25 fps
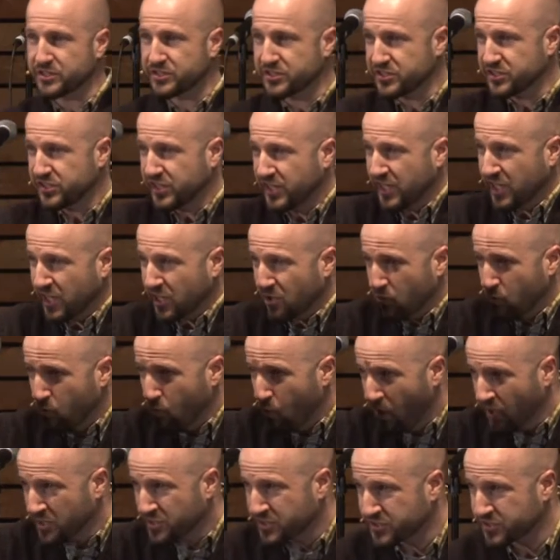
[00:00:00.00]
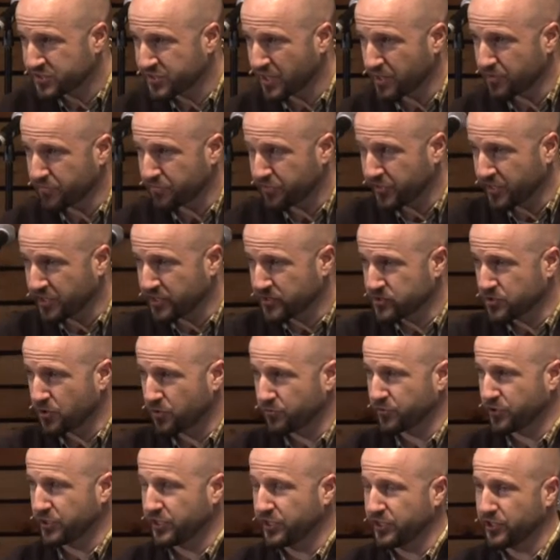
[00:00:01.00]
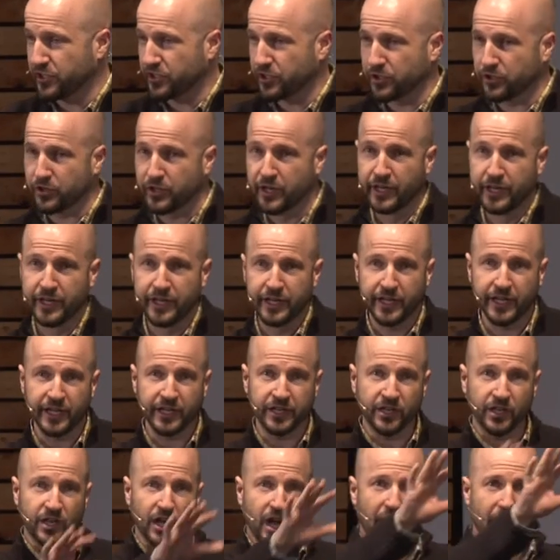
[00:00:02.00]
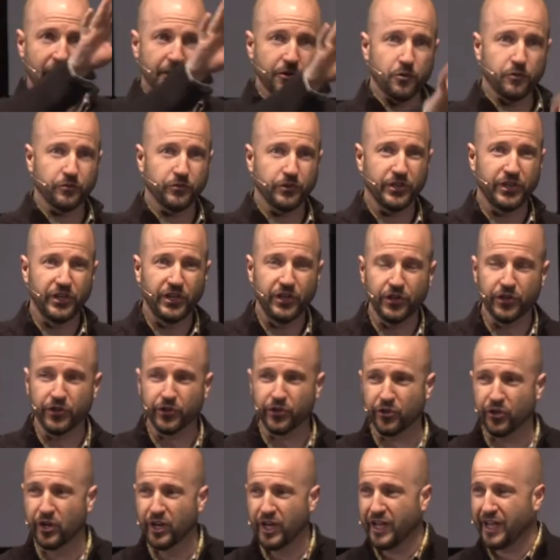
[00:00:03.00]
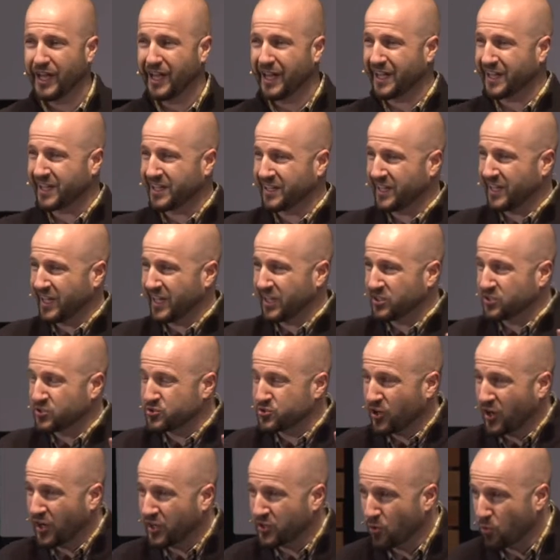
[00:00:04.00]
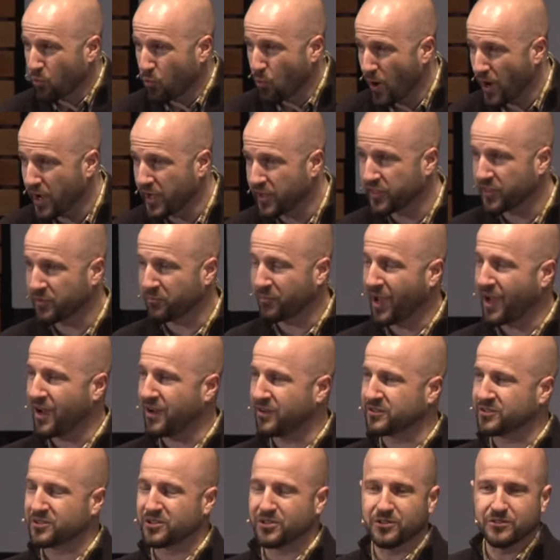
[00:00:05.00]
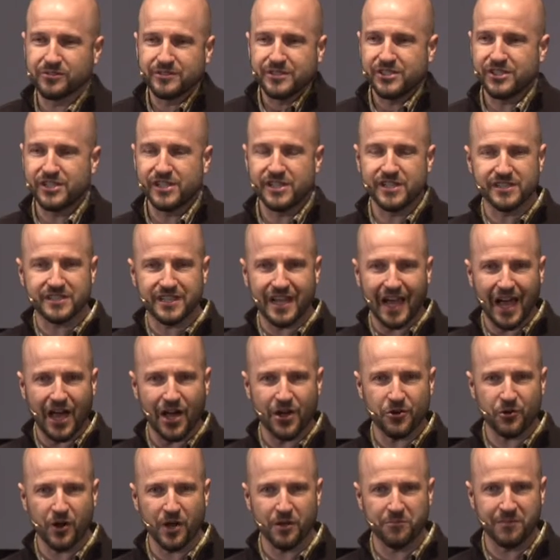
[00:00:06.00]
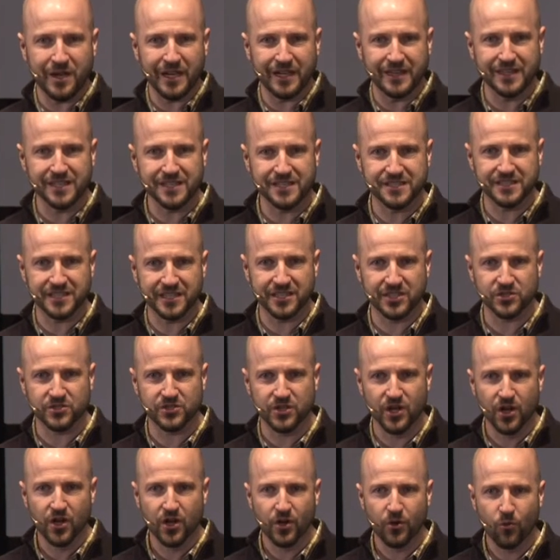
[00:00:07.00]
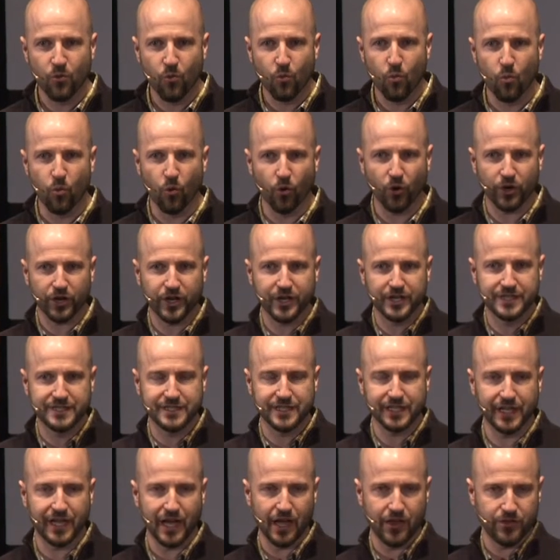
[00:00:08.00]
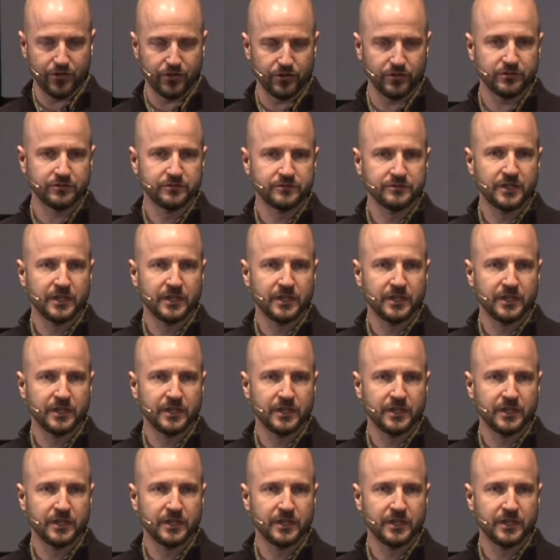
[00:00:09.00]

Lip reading: seeing one set of things over here and God over here and trying to weigh them out and go, geez, how do I make these things work together?